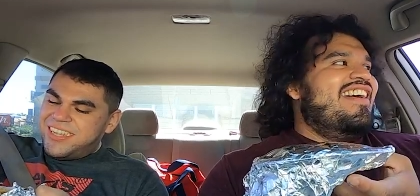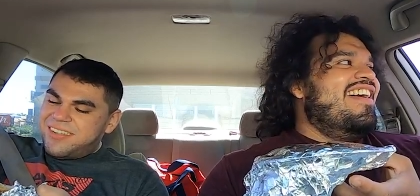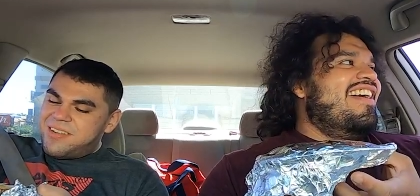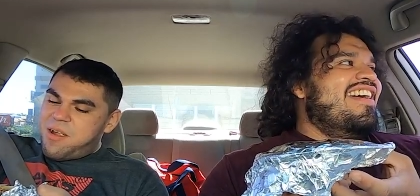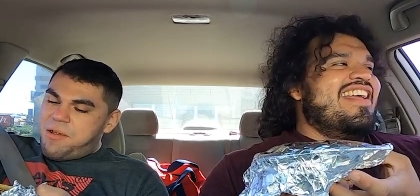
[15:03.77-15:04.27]

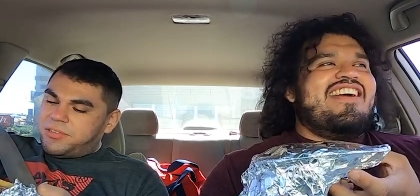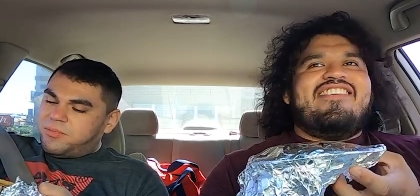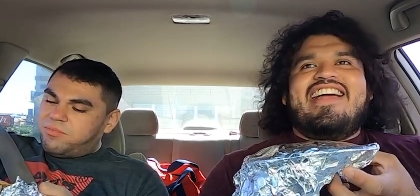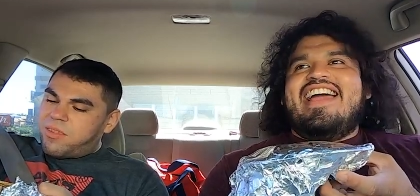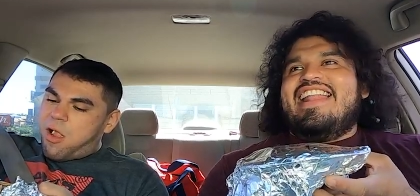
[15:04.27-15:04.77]
Speaker 1: oh
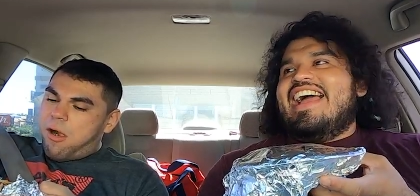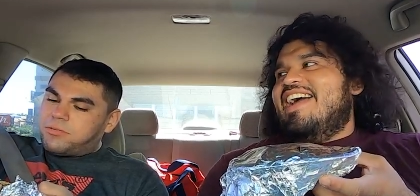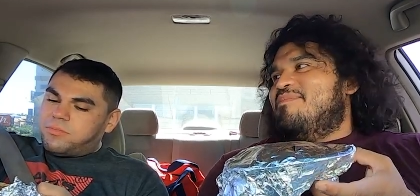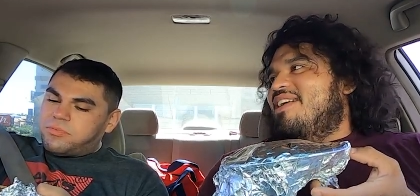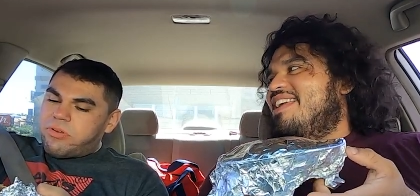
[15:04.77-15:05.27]
yeah, right.
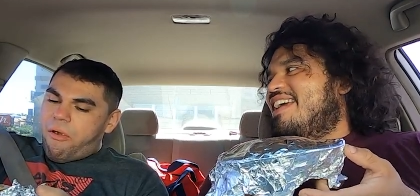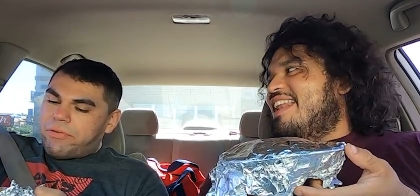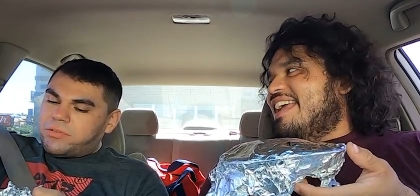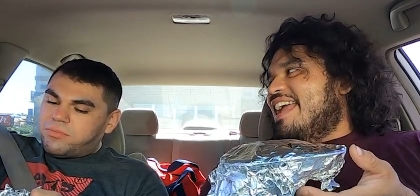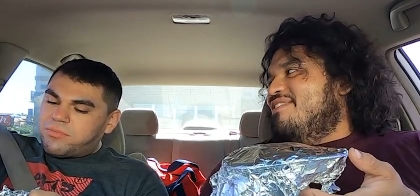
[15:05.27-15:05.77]
I, I, barely
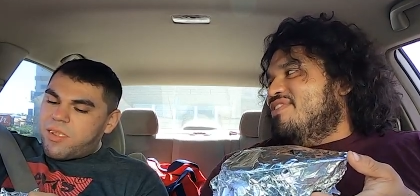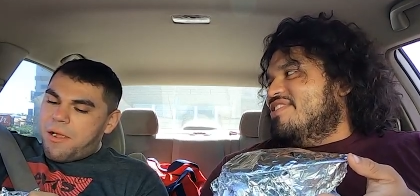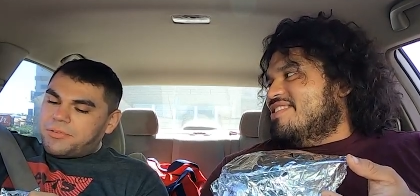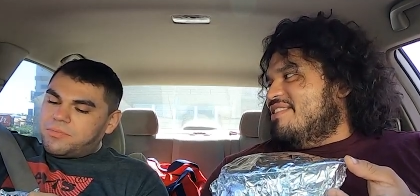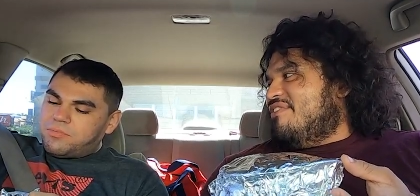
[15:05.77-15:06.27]
get like eight
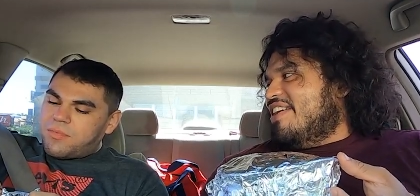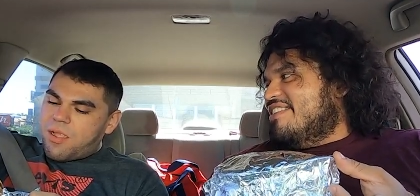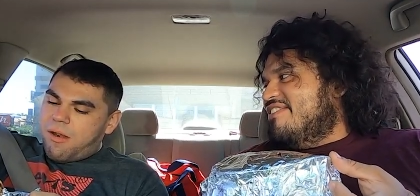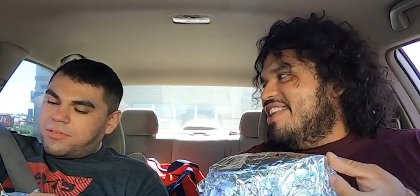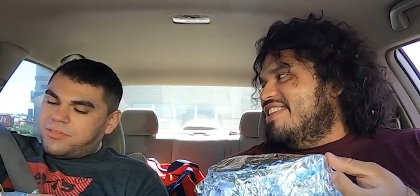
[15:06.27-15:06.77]
views on my
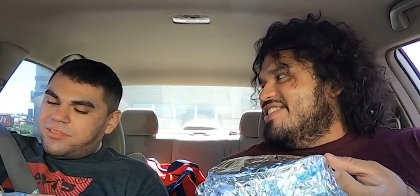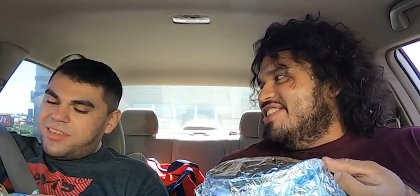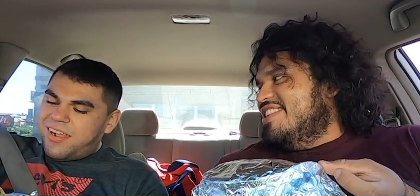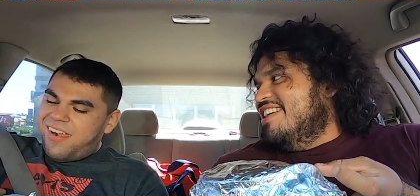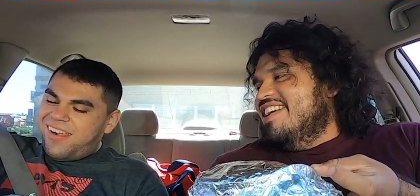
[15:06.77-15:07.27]
fucking videos, dude.